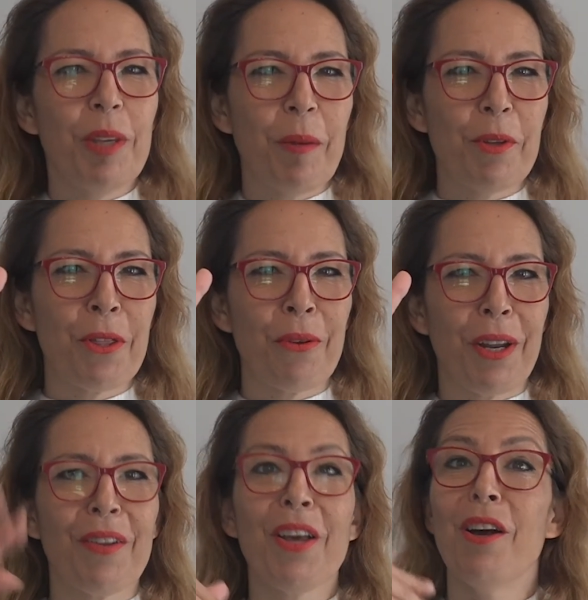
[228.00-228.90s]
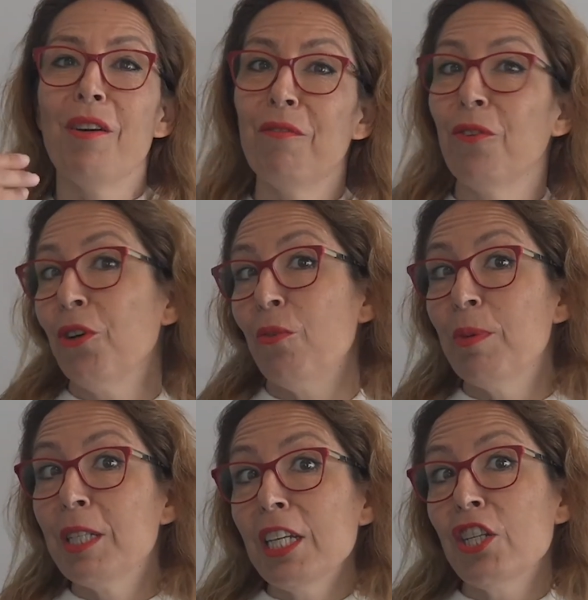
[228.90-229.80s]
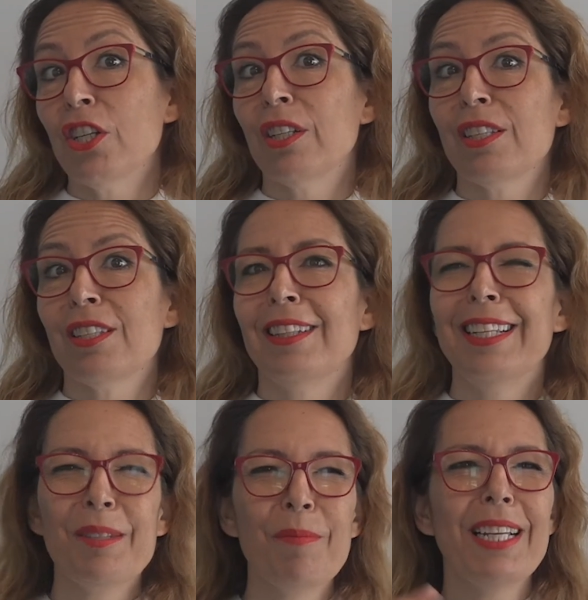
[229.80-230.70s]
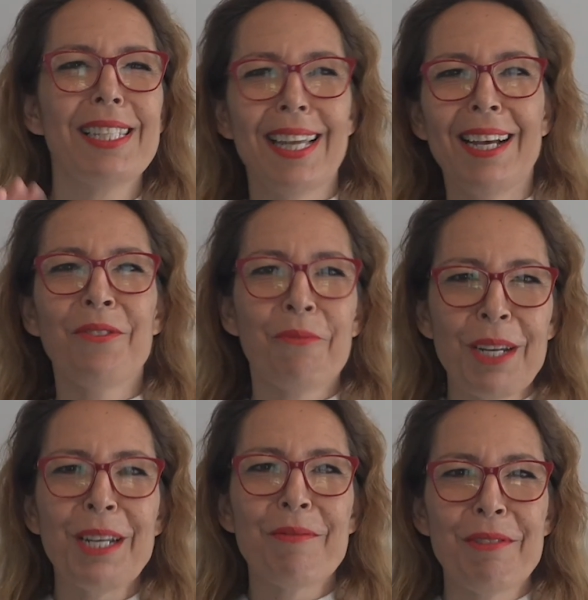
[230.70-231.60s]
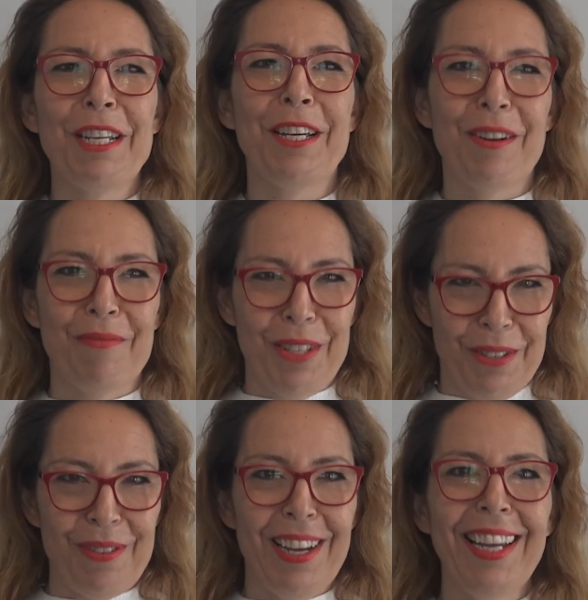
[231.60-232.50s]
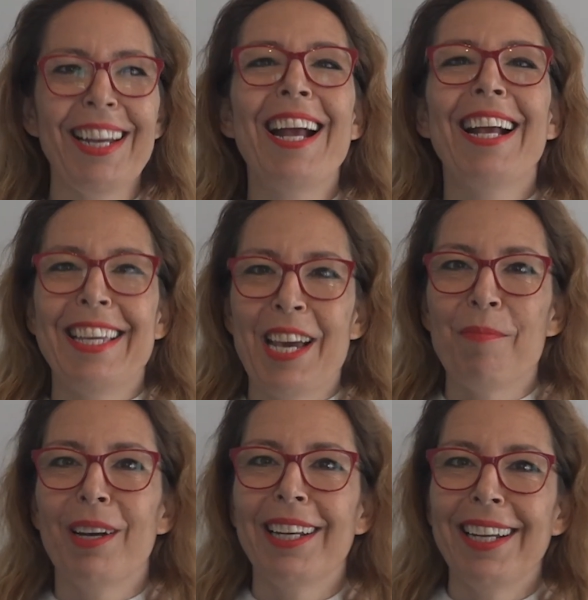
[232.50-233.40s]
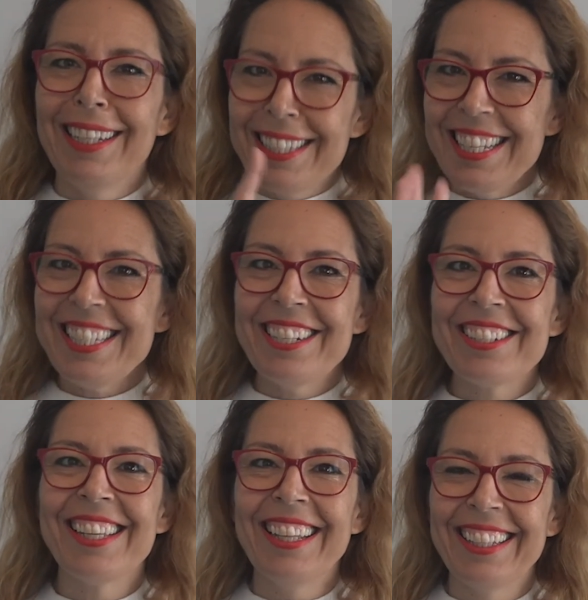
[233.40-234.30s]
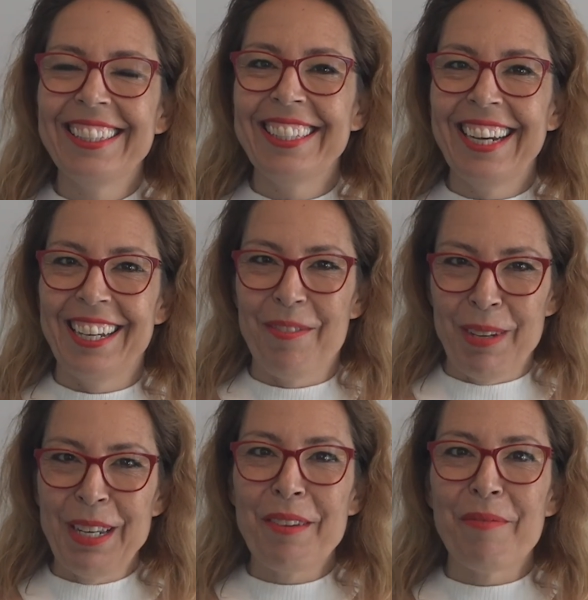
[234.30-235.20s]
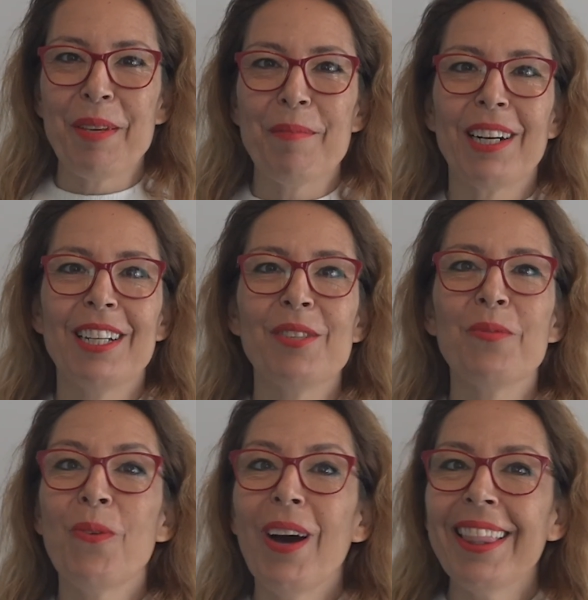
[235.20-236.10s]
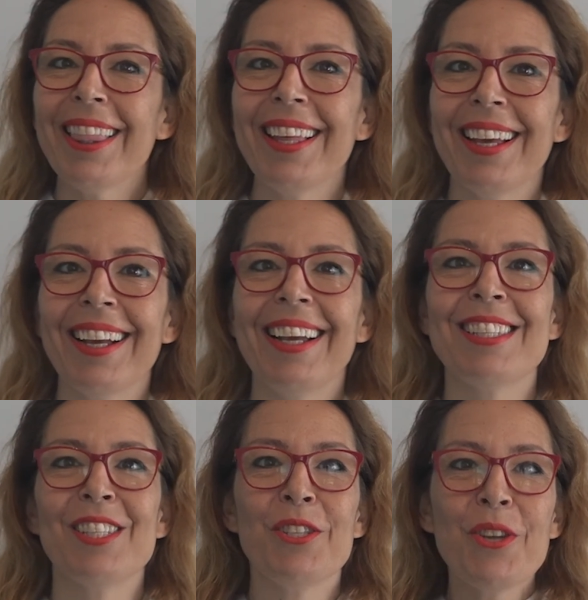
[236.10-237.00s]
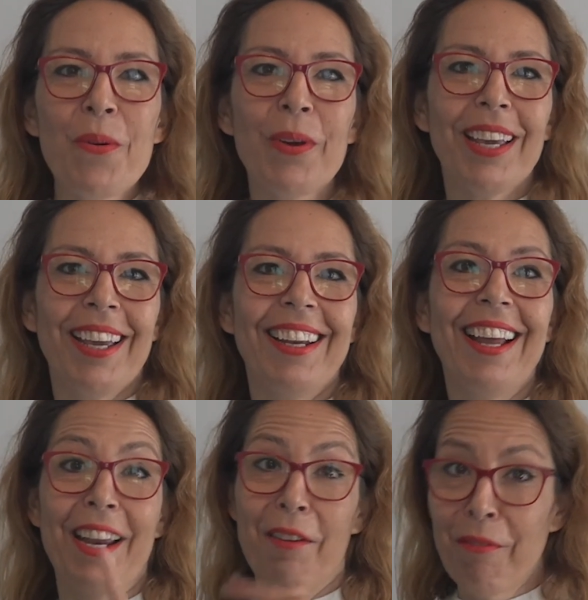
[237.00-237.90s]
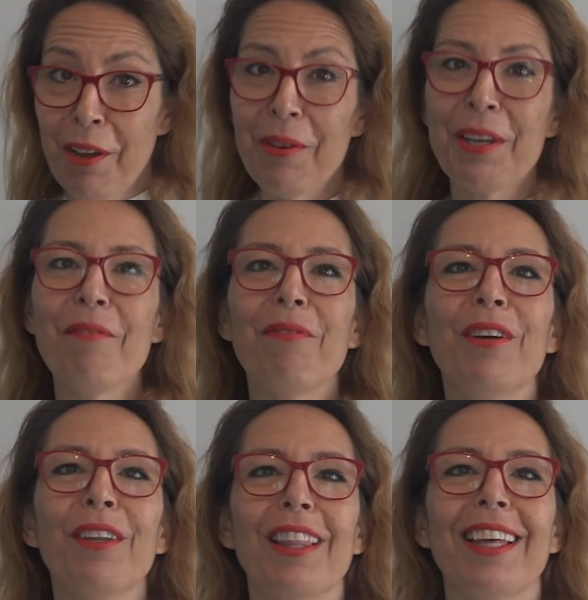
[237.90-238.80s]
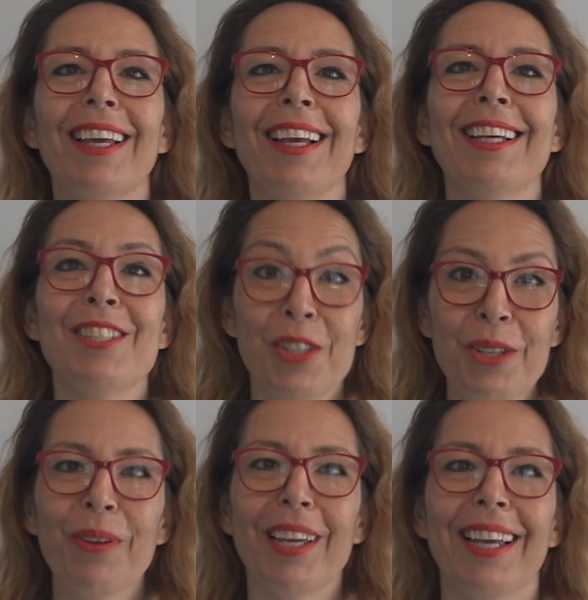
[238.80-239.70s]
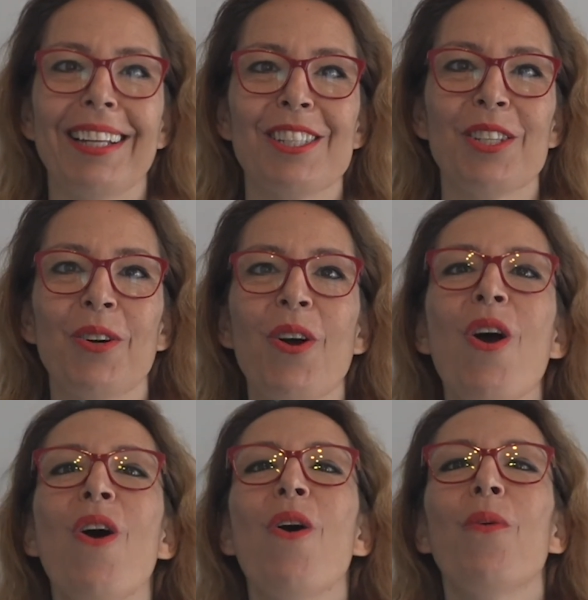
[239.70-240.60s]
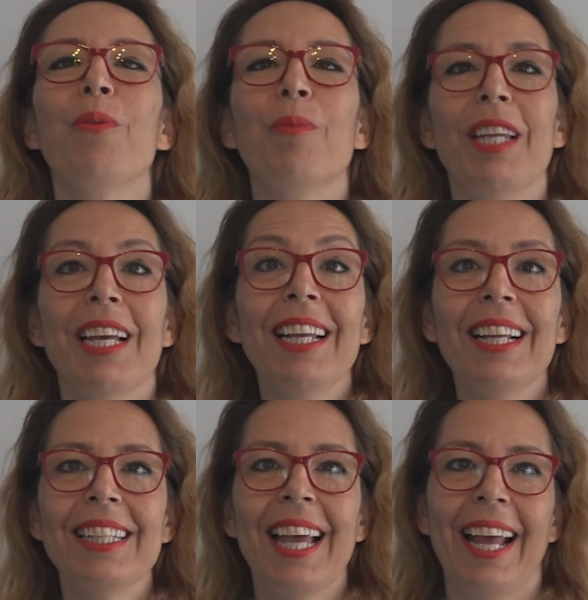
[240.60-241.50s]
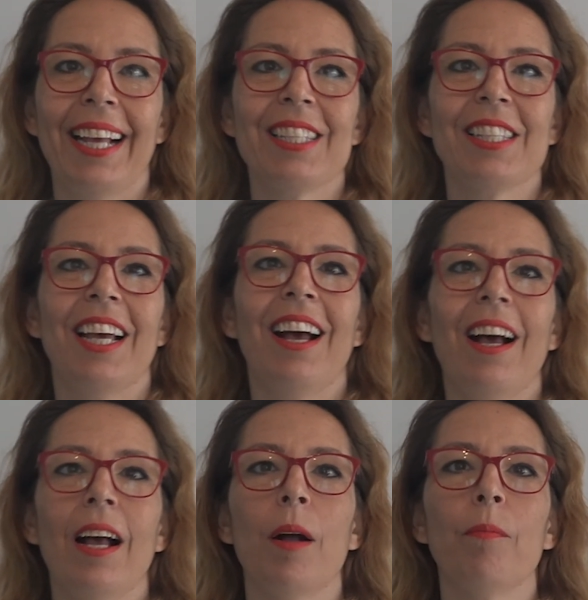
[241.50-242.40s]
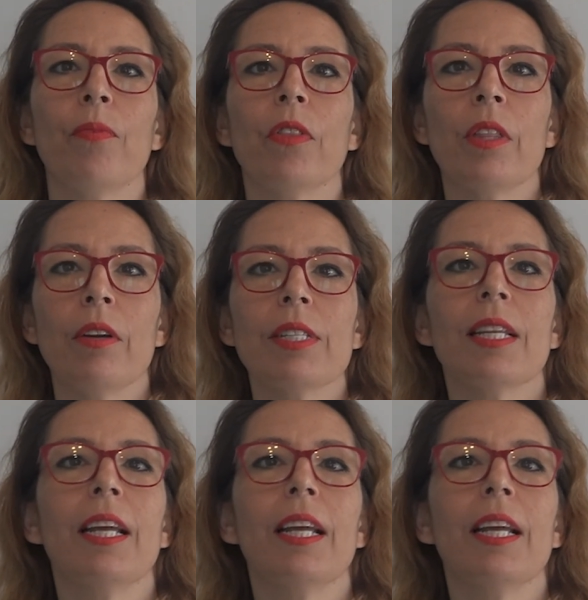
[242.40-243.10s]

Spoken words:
number 3, avoid repetitions. This may sound really obvious, right? Yeah, but it's easier said than done, believe me, because one thing is knowing it and a very different thing is doing it. So with mediating text, there is an